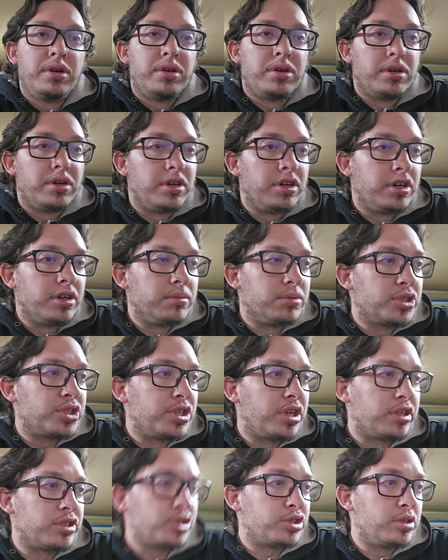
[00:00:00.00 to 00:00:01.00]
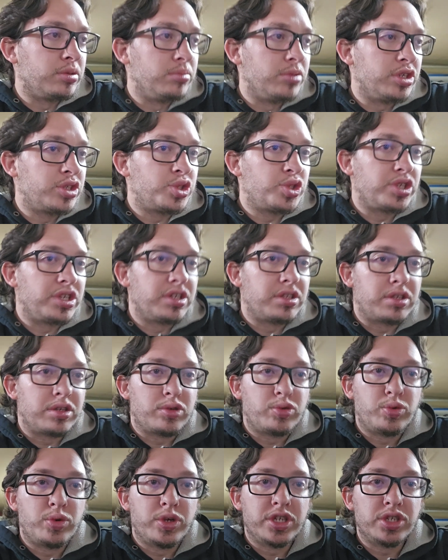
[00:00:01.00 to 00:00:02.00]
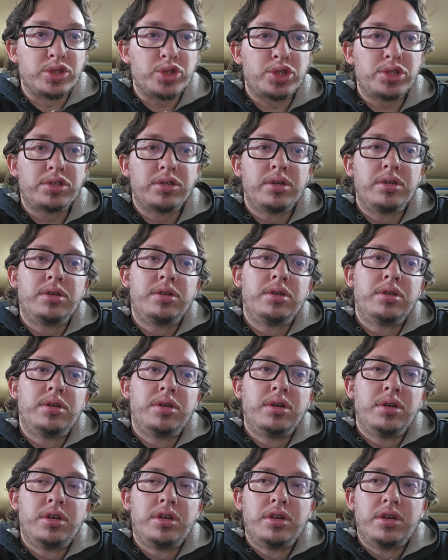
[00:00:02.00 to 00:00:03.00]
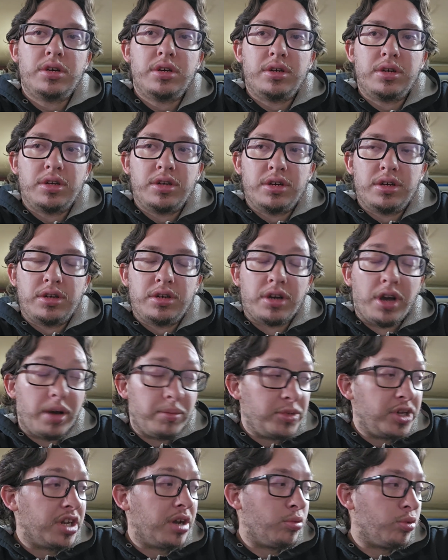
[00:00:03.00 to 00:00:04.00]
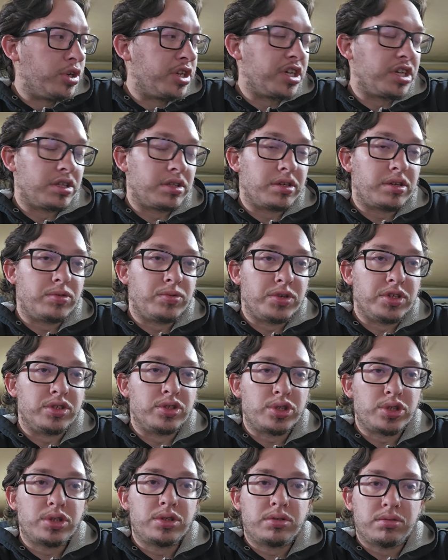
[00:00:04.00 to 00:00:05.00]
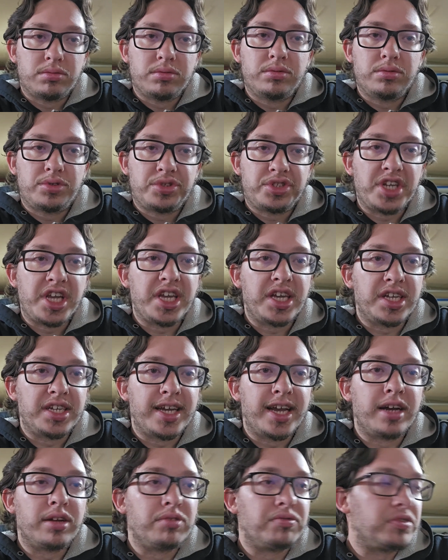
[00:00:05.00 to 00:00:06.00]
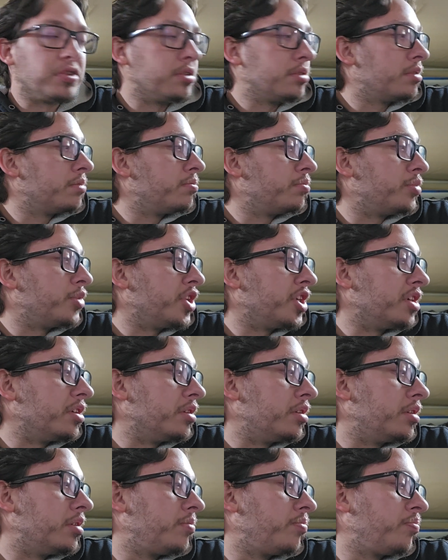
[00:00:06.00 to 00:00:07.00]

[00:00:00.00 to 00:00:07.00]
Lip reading: It's not so much to get the quench. I mean, I want to get the quench taken out of it, but